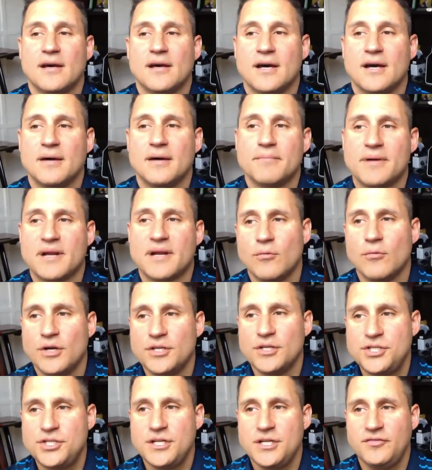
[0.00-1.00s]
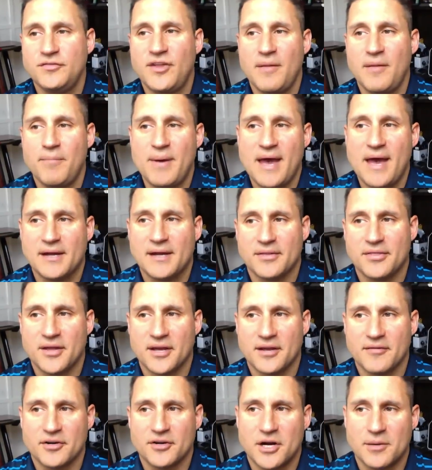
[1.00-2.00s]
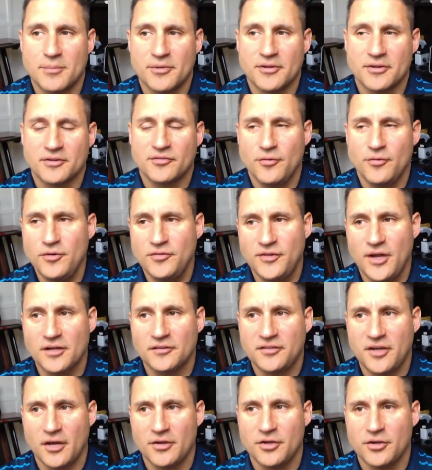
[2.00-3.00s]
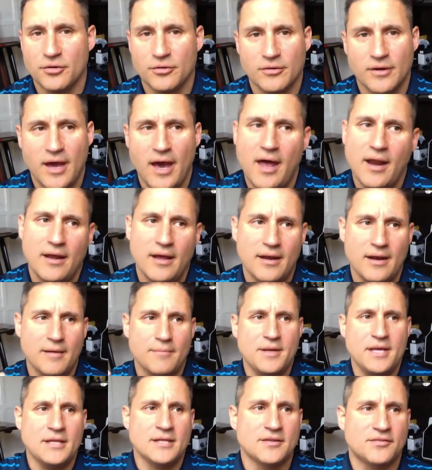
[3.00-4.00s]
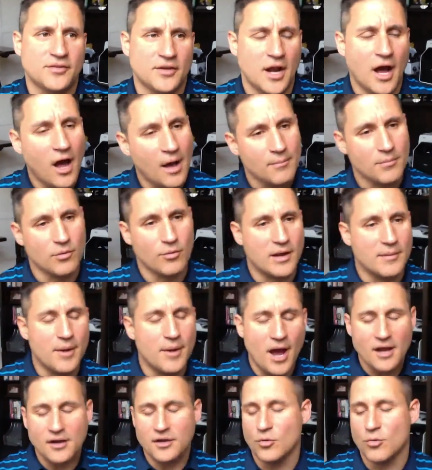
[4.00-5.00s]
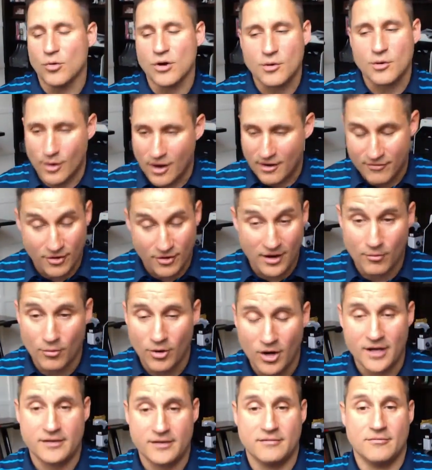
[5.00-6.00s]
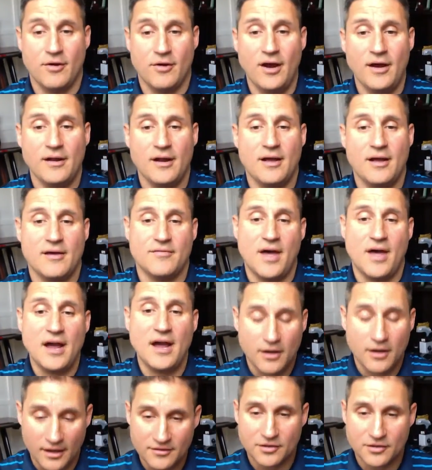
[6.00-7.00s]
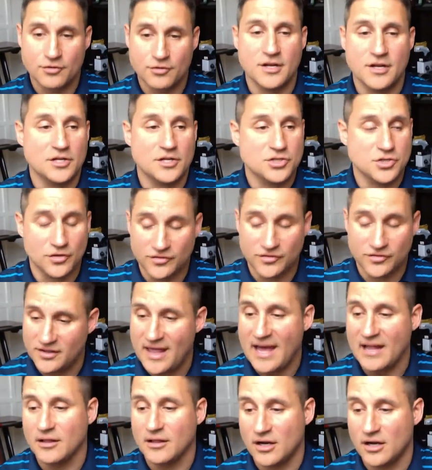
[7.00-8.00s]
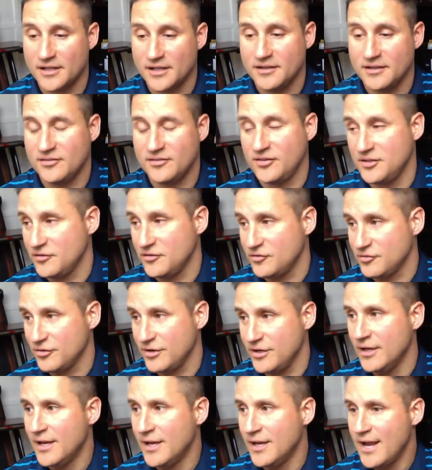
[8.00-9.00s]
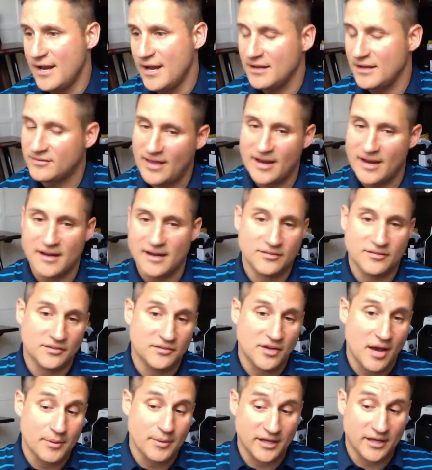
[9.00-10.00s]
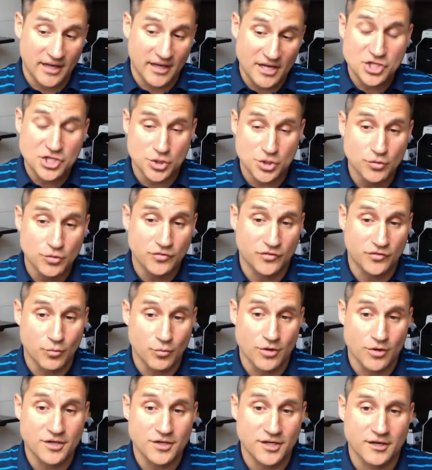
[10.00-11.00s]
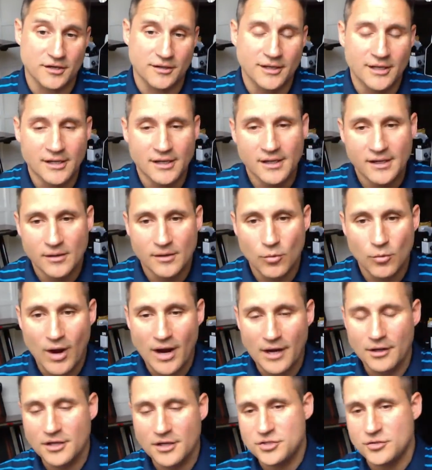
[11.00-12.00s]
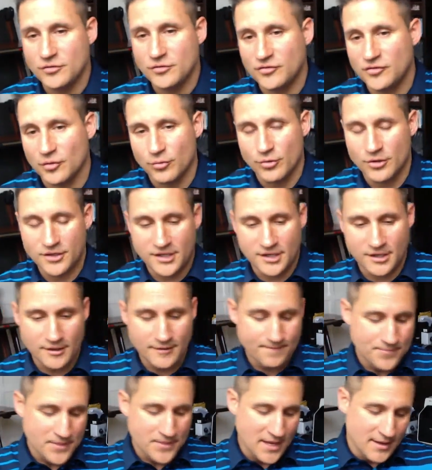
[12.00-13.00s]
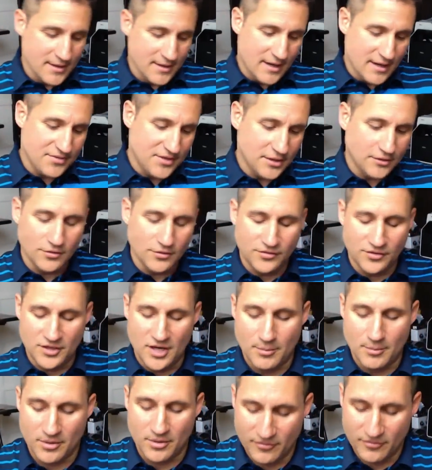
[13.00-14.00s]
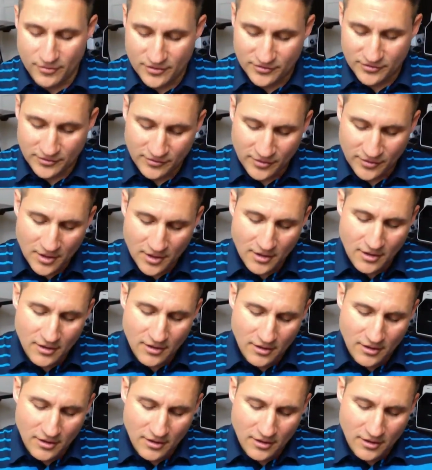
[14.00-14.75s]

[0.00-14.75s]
Uh, but I want you to step back and think of a couple things. First, I'll tell you, uh, and I mean this in a humble way, but I can work wherever I want, right? I have that kind of credentials and that long in this industry, and it's that as a topic, and I choose to work here. And why did I choose to work here? I think there's a number of reasons.